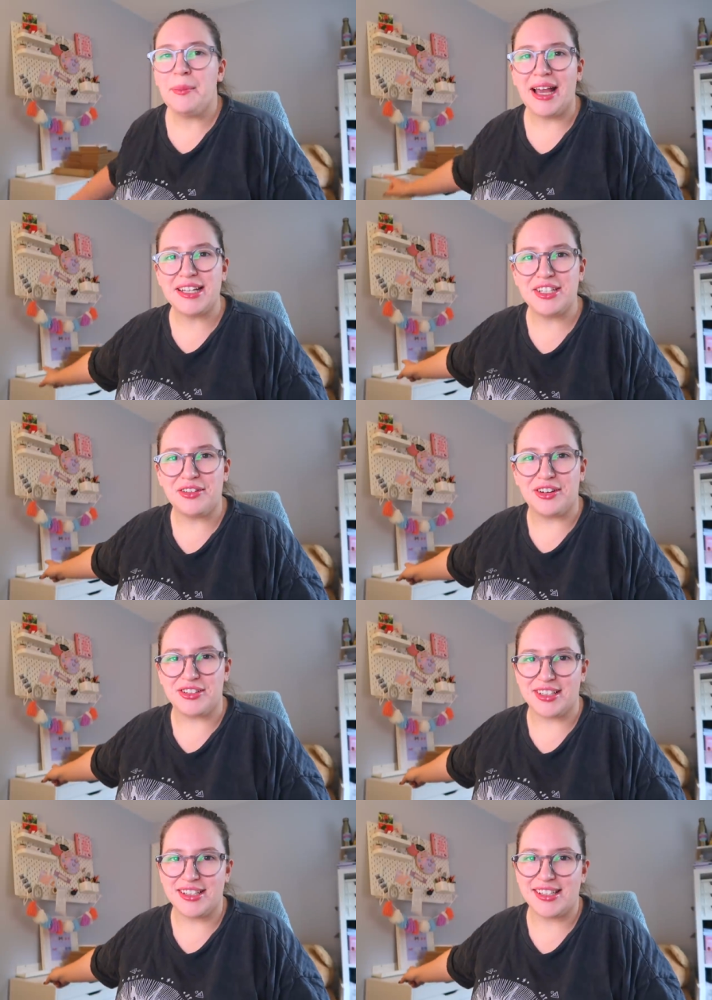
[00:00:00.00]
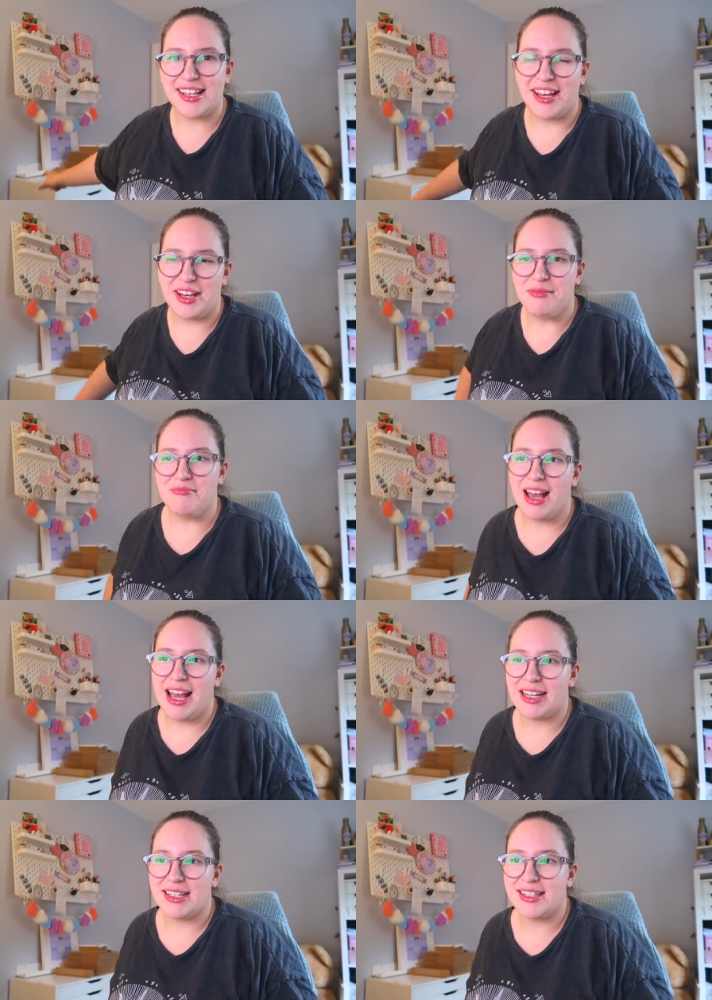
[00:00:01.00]
packaging orders um,
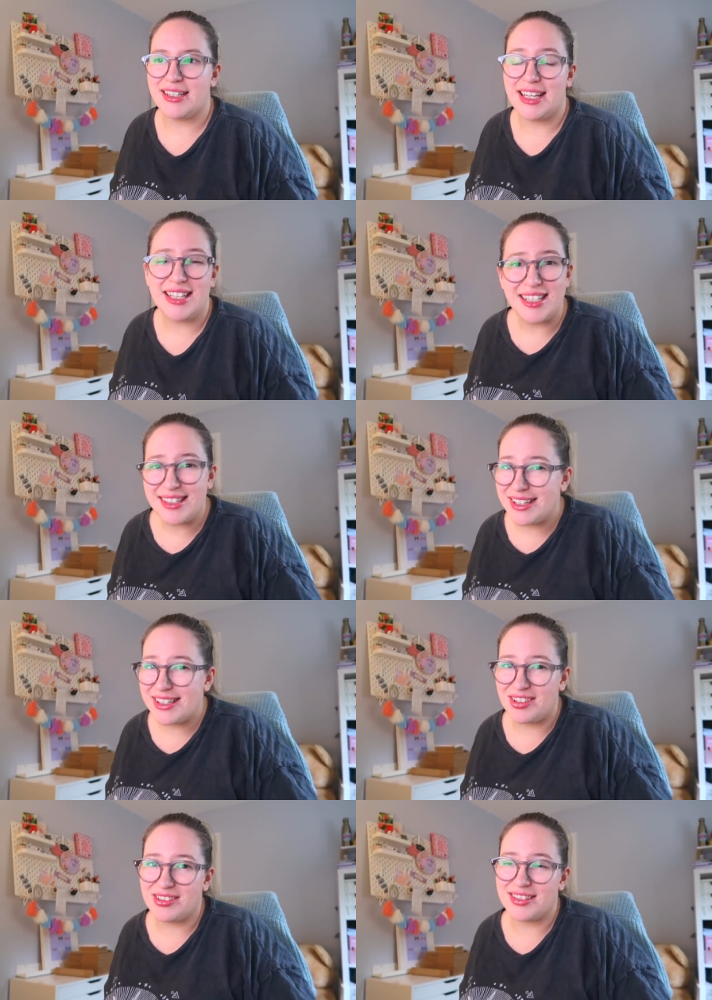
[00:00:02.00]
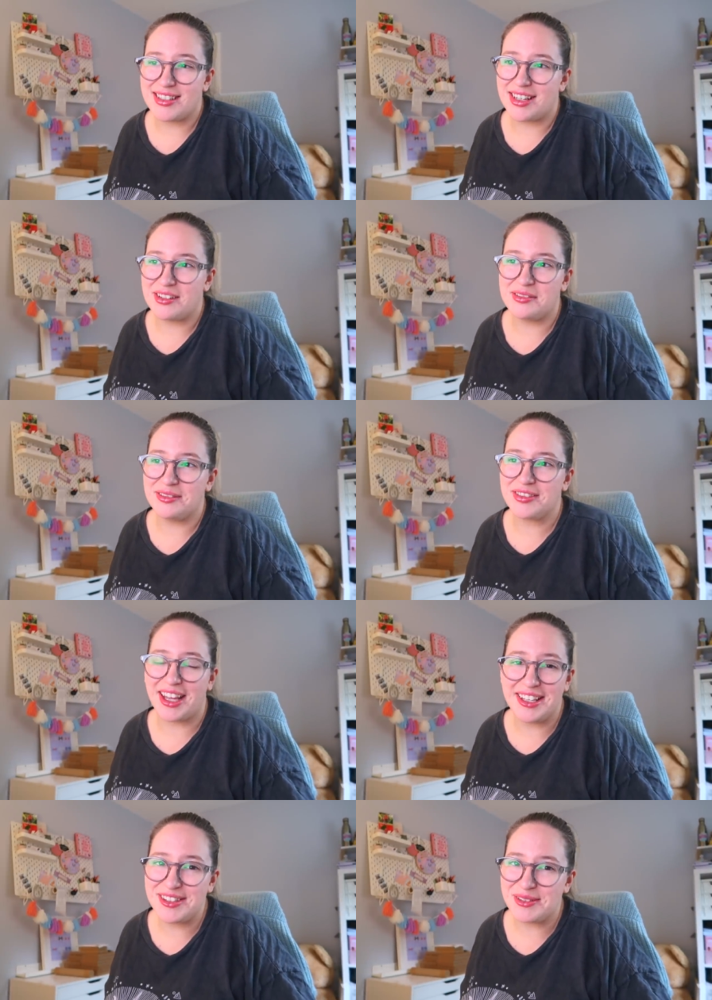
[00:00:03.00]
and singing Disney songs. So
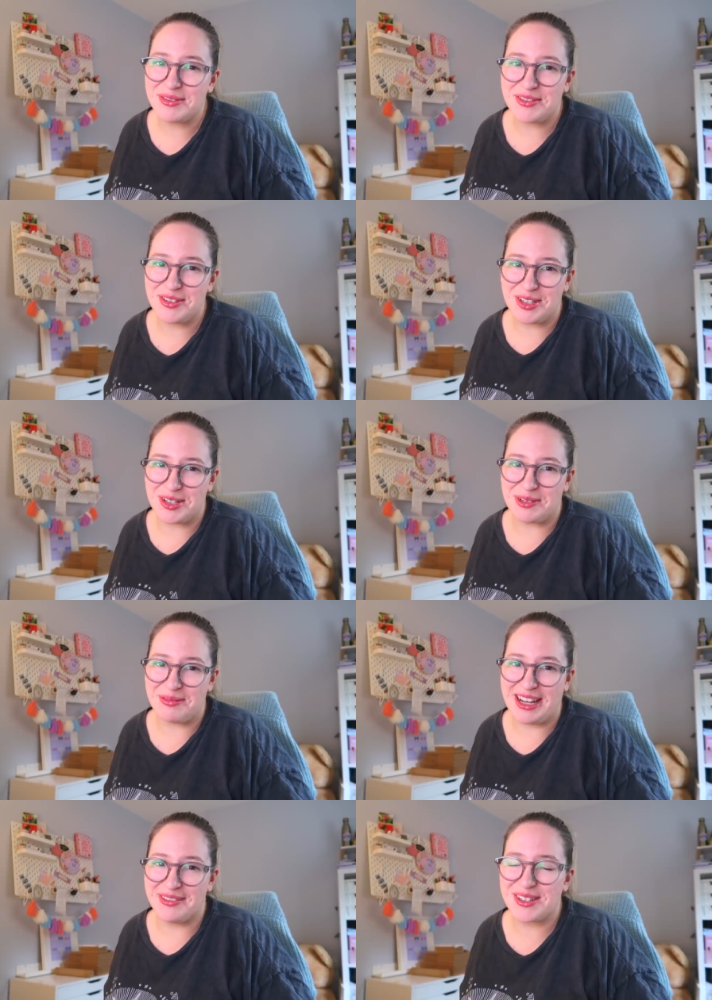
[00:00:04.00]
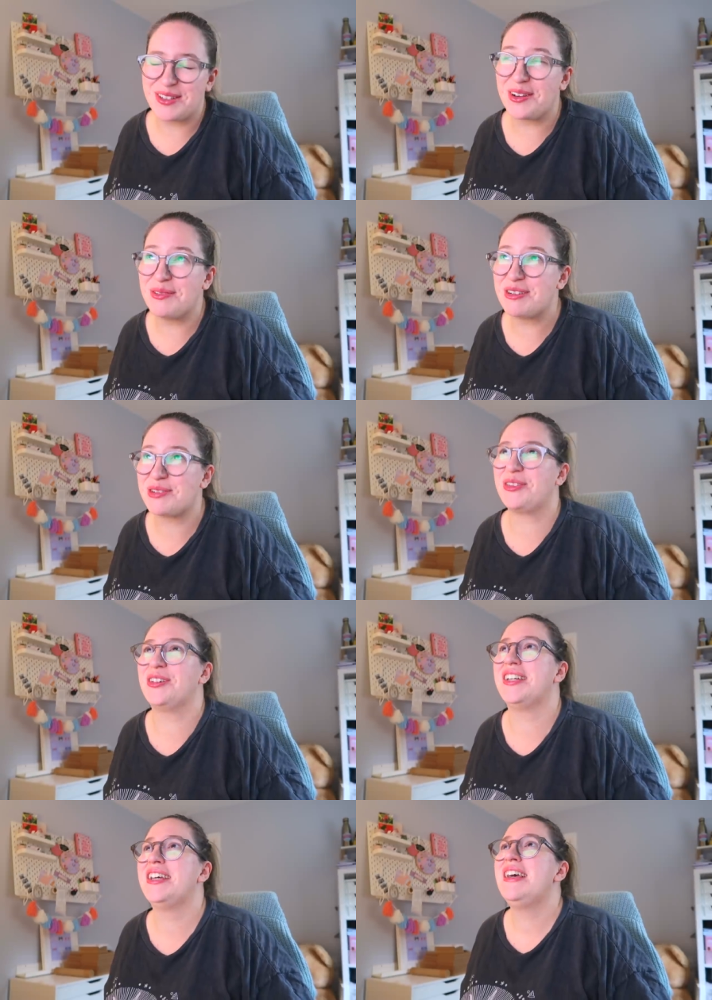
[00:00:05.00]
thank you so much if you joined me. It was so much
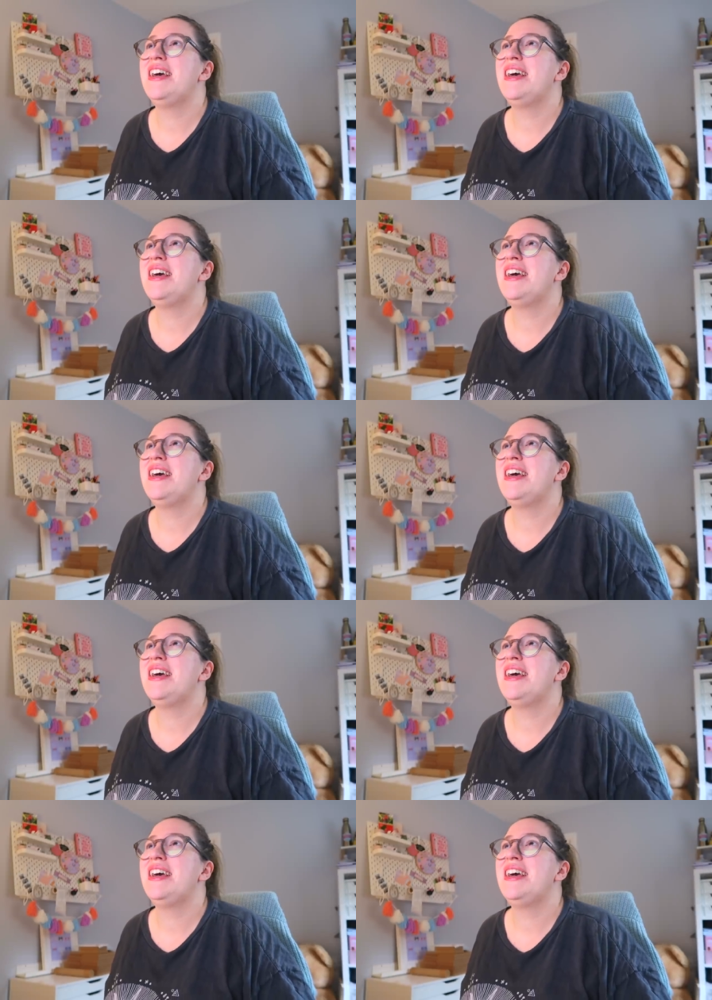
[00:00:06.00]
fun